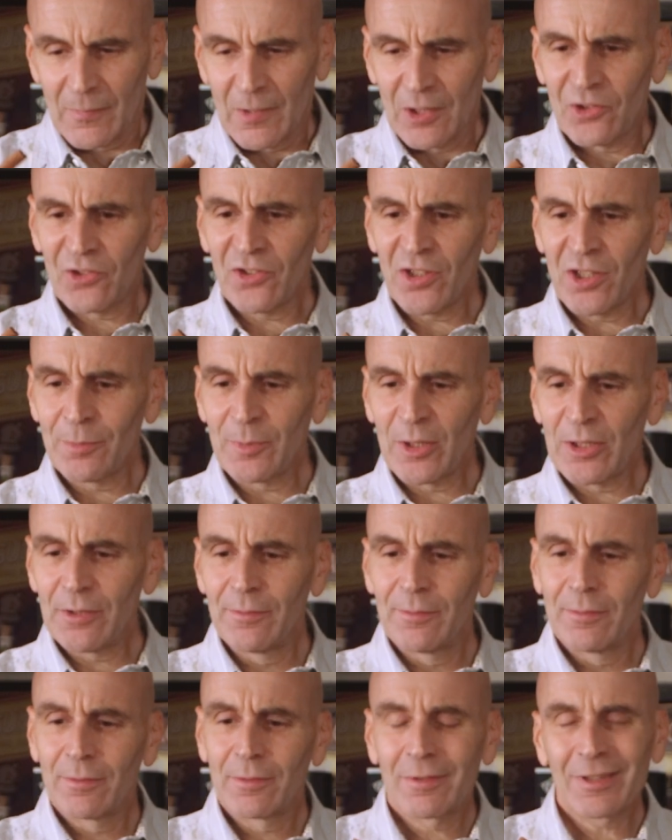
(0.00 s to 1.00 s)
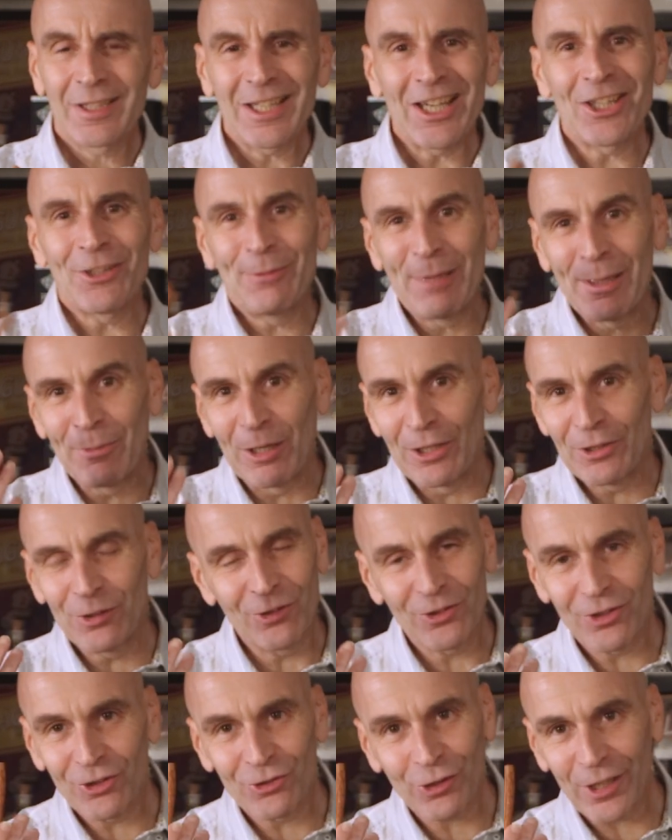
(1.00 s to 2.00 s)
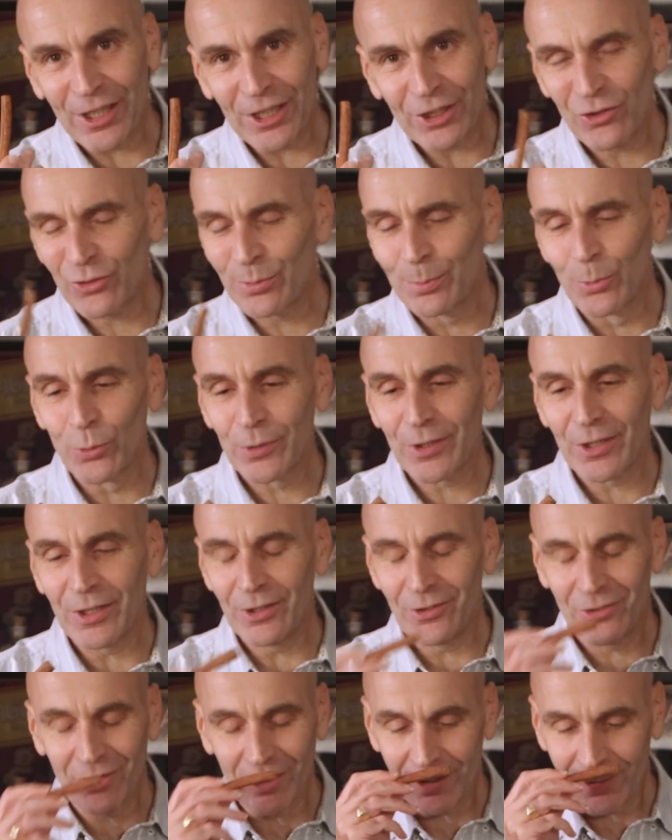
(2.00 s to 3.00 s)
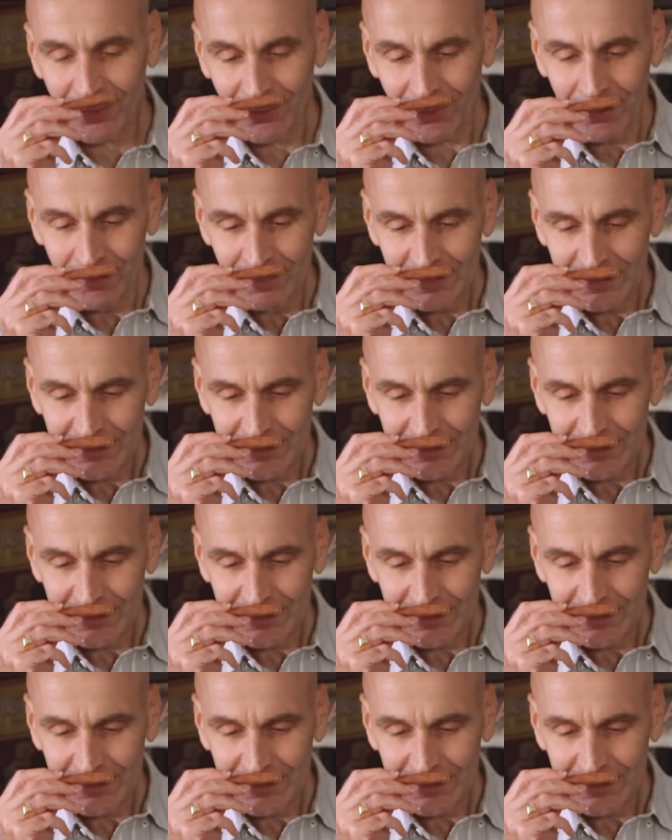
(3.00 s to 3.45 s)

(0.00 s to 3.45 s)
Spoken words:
Cinnamon. I remember I used to try and smoke these things.